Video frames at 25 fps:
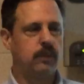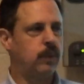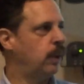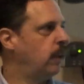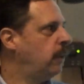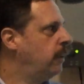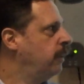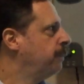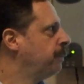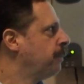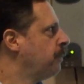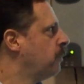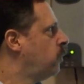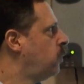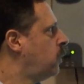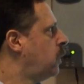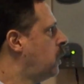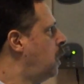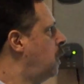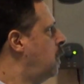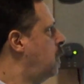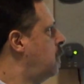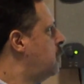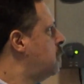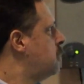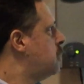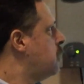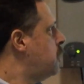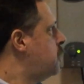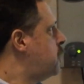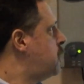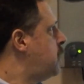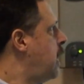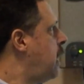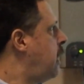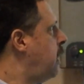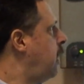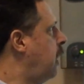Okay. So I
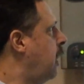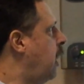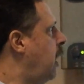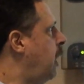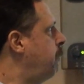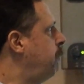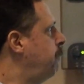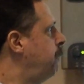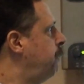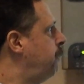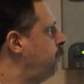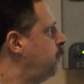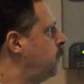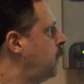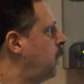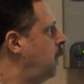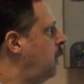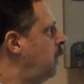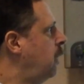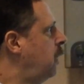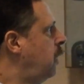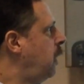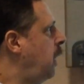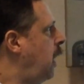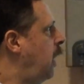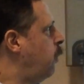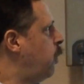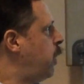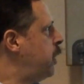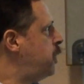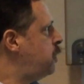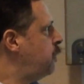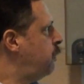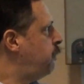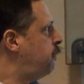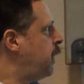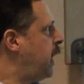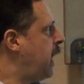set it up, and
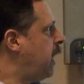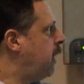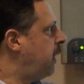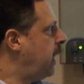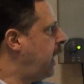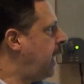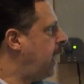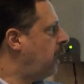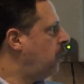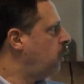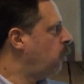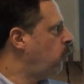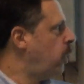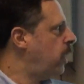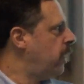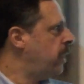what you found out